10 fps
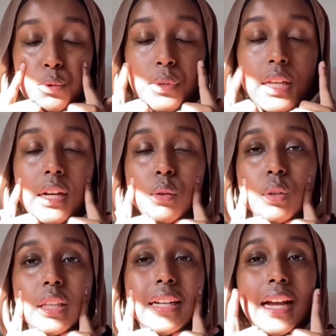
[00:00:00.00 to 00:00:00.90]
It kind of looked
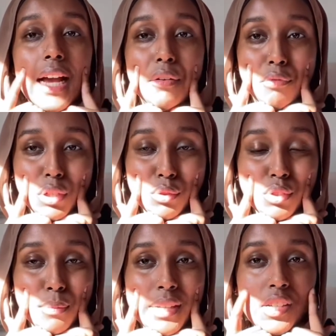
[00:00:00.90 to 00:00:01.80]
like I had freckles
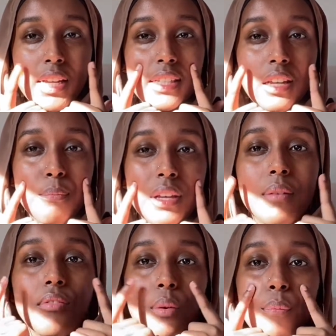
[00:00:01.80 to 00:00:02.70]
on my cheeks a bit
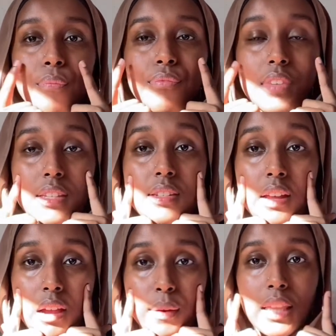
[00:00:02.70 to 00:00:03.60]
from the
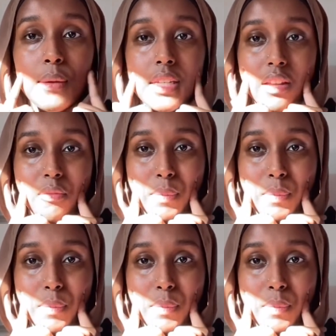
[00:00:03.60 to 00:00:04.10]
scarring that was left